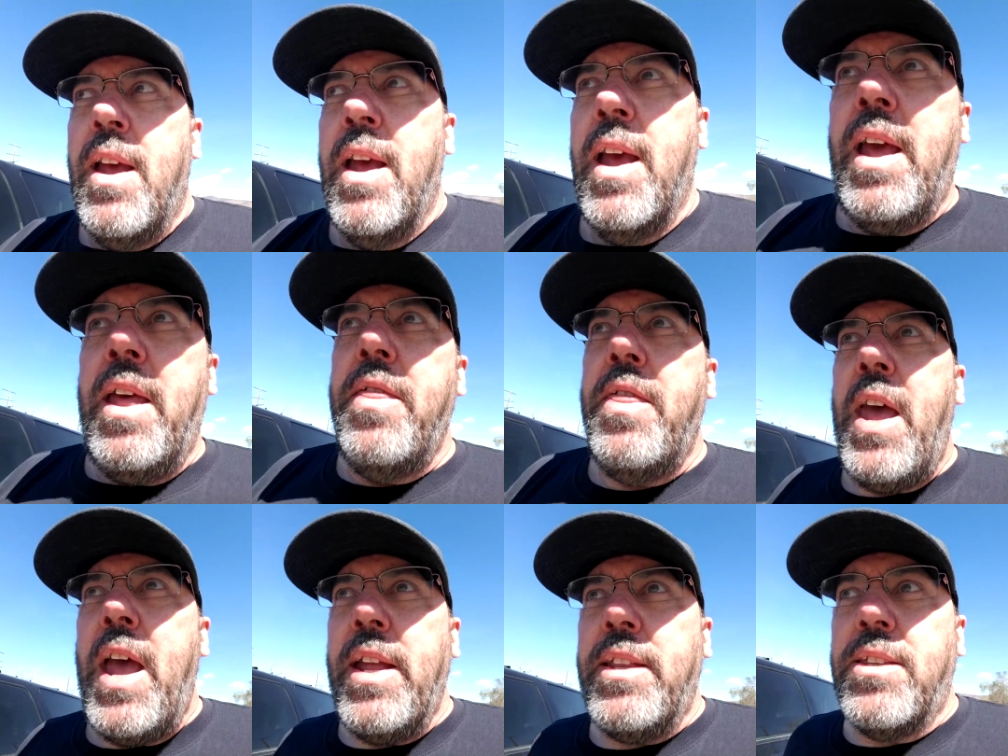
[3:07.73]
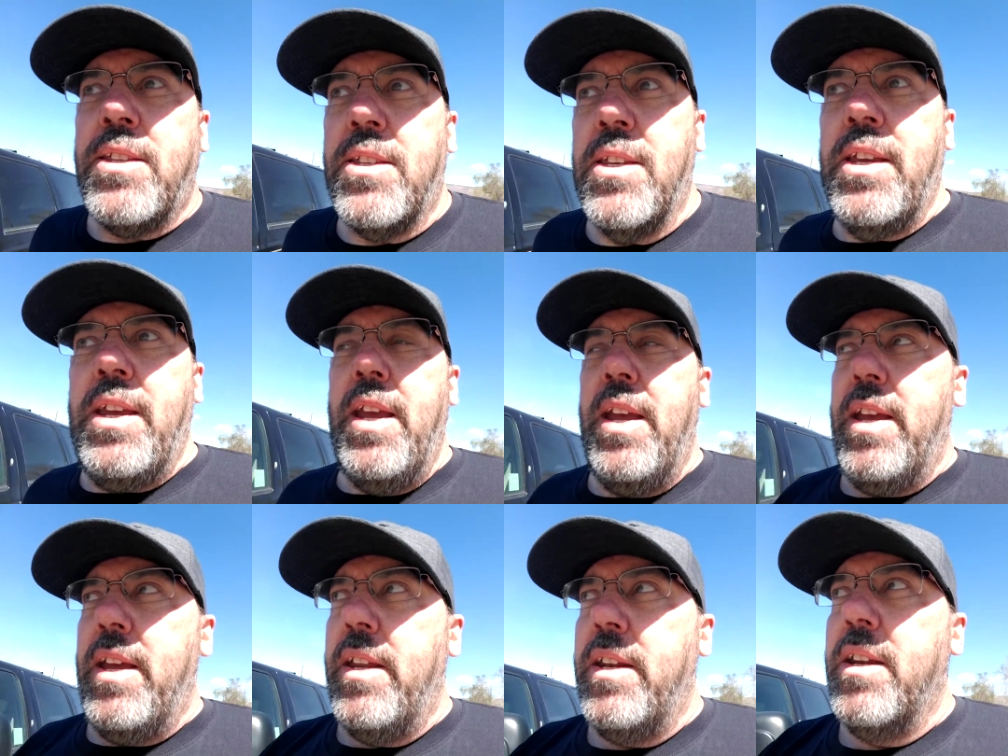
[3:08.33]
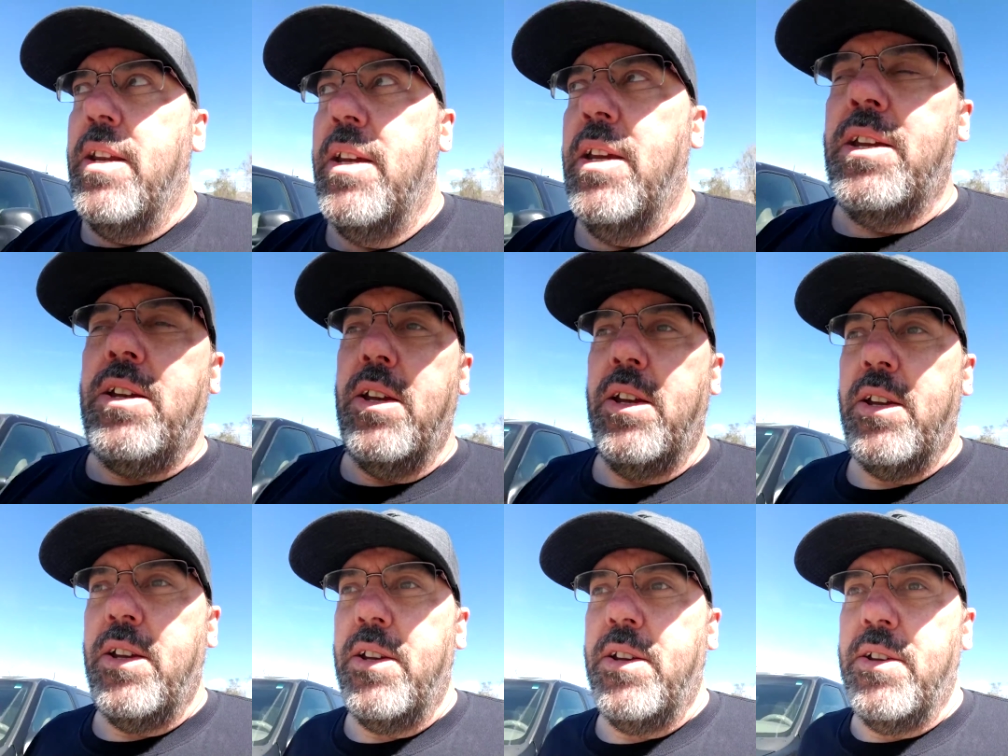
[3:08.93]
And that's in
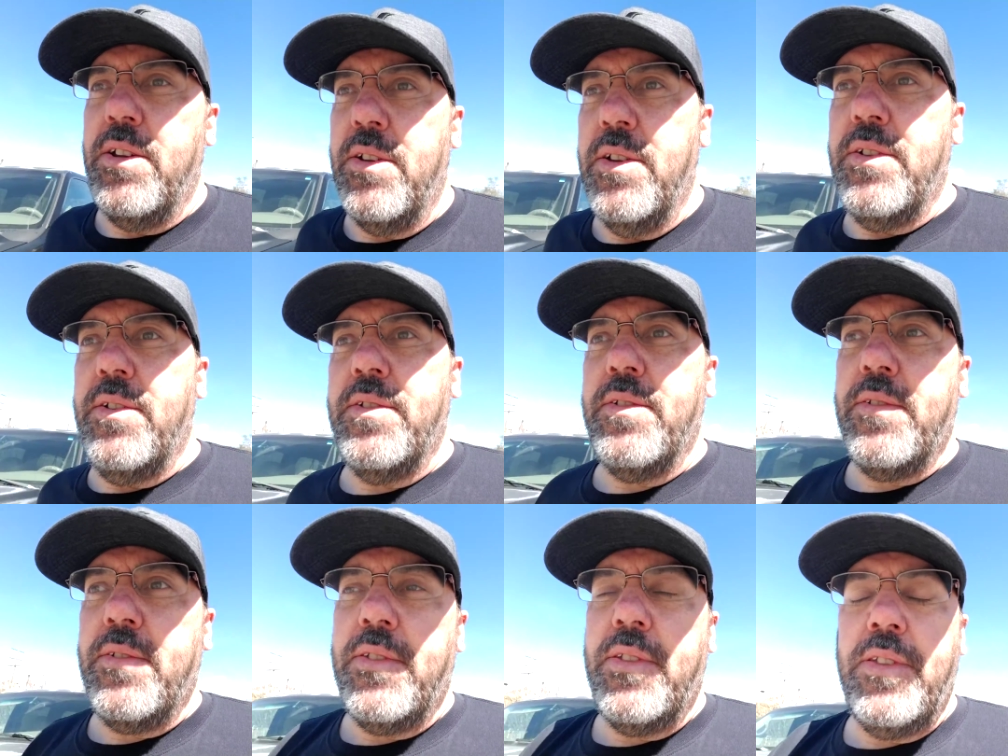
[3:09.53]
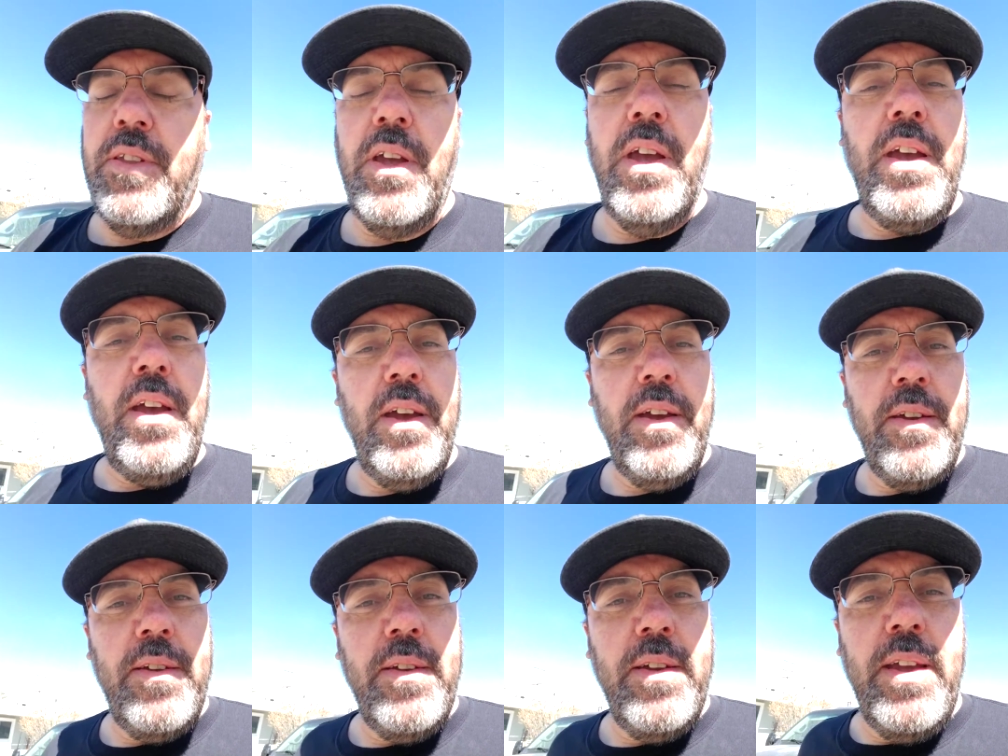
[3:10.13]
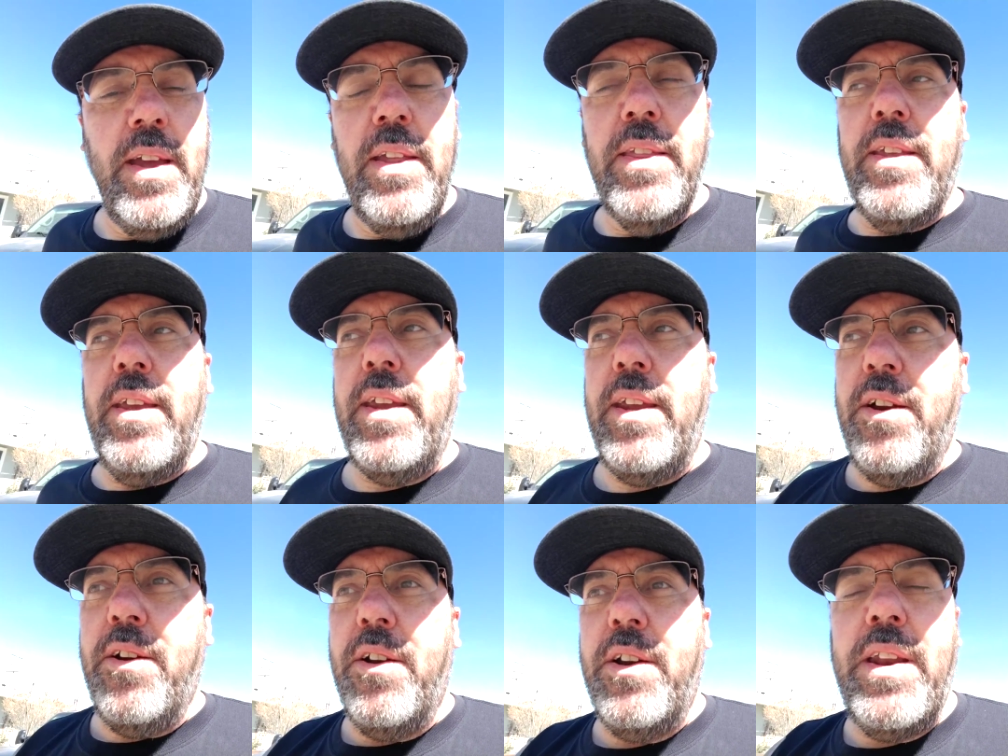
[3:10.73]
the
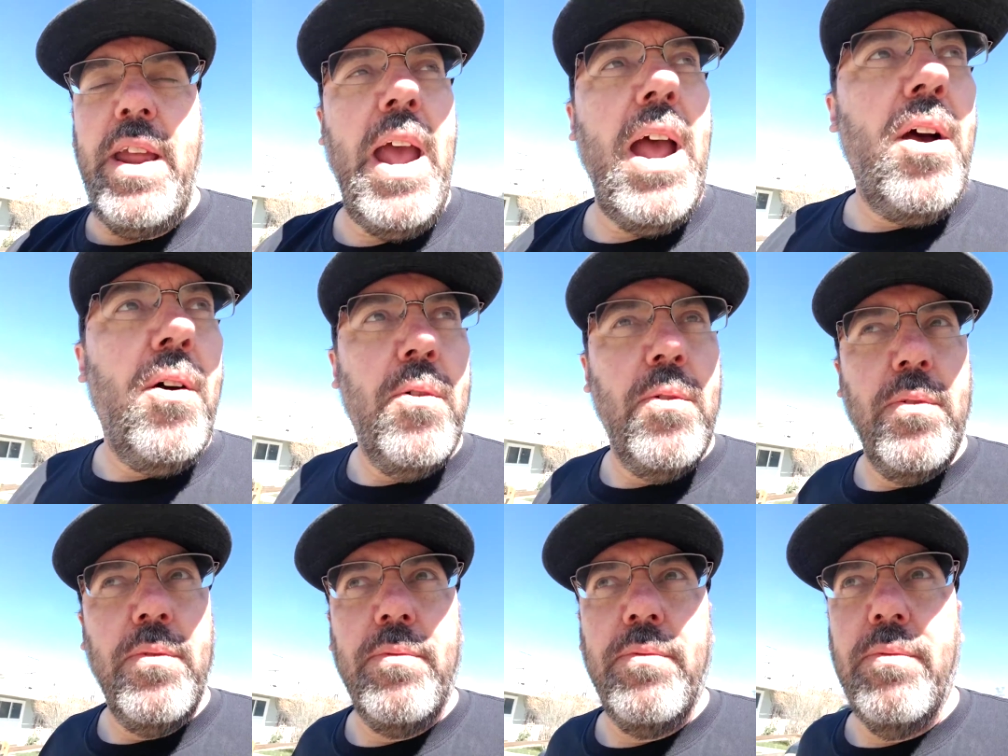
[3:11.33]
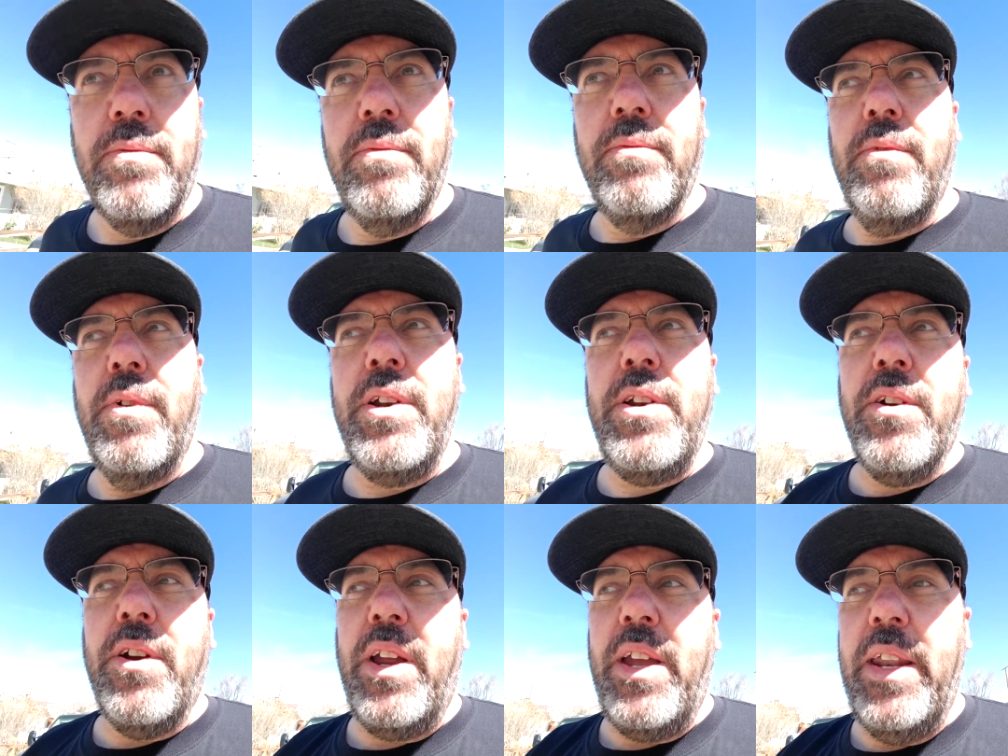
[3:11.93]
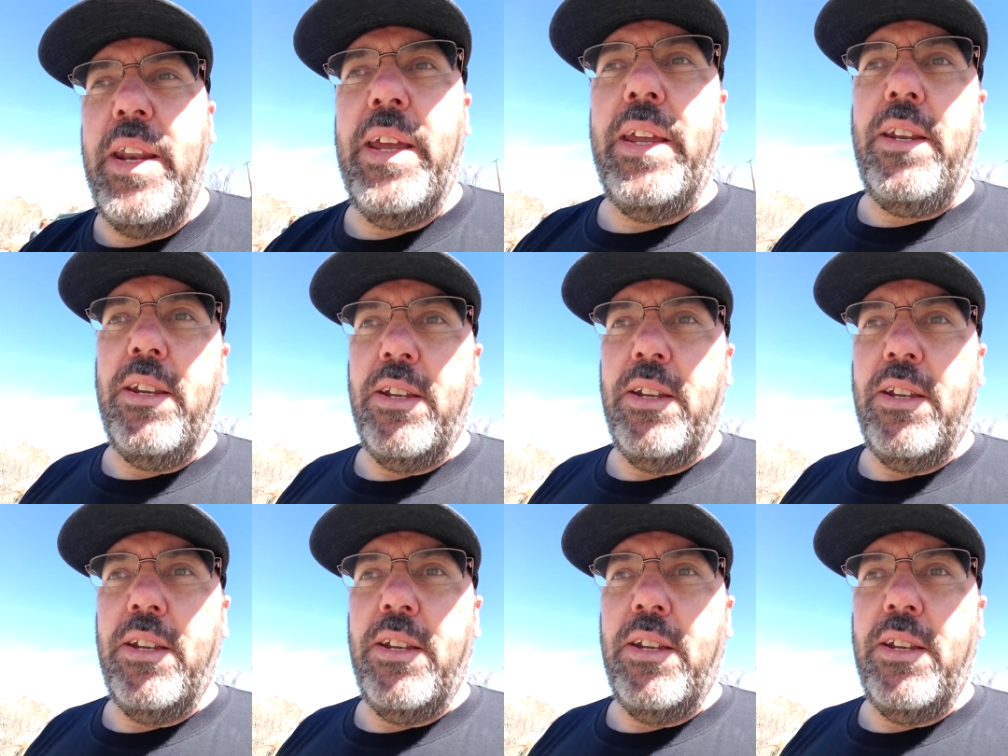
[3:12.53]
here and now, when you're in it.